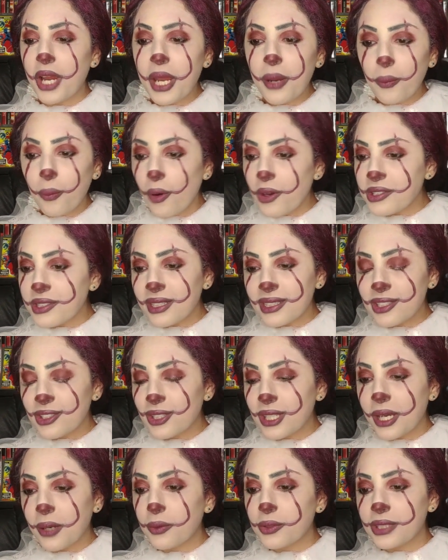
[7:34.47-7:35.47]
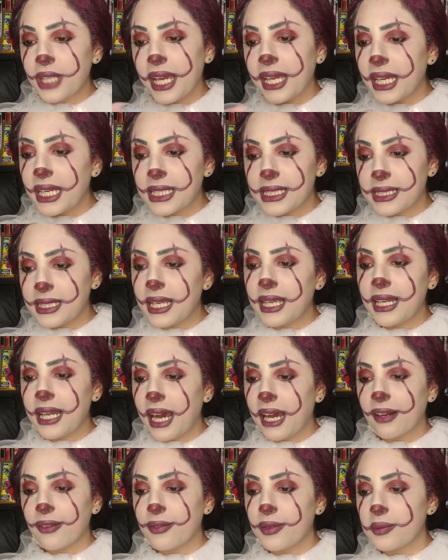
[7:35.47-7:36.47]
It was like a
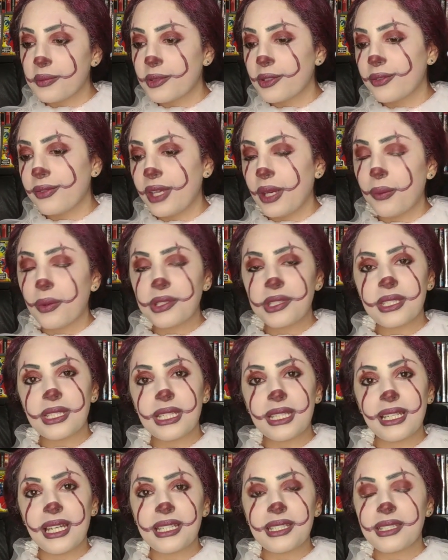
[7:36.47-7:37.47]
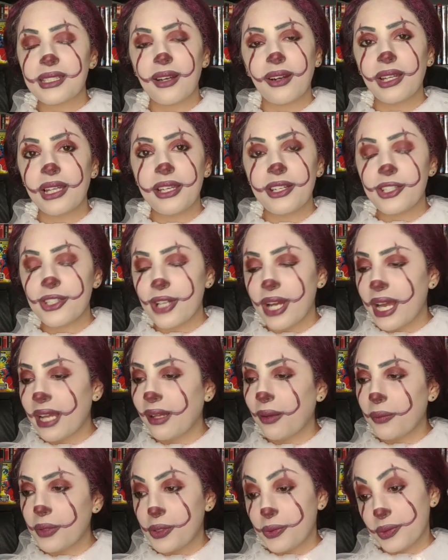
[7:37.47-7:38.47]
scene out of the movie. It wasn't necessarily a
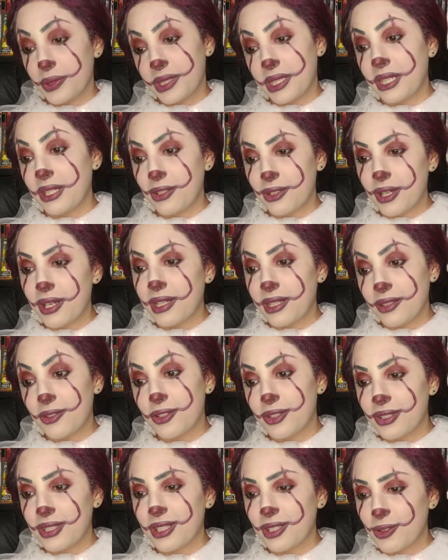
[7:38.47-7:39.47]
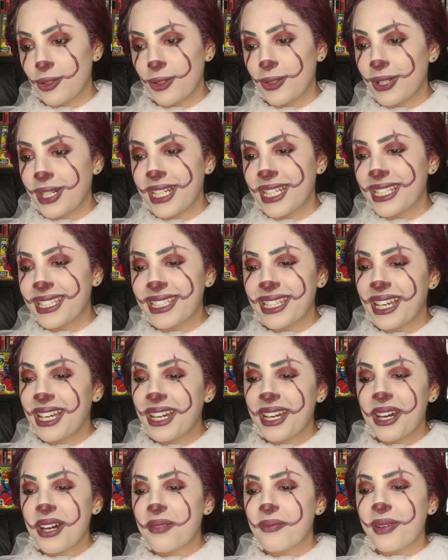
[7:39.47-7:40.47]
trailer, which was an interesting choice,
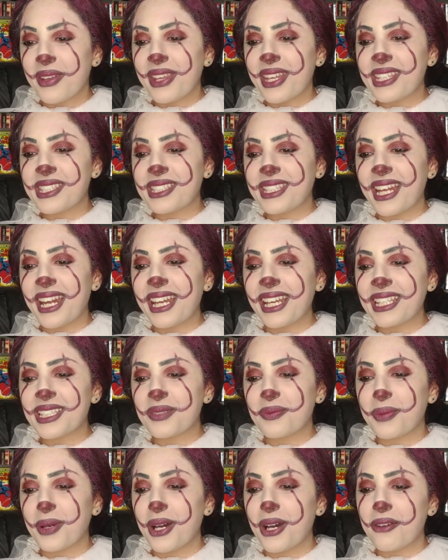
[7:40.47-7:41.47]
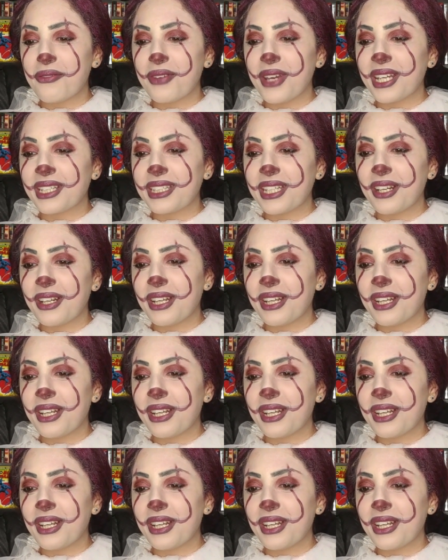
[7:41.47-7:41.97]
but the aesthetic is perfect.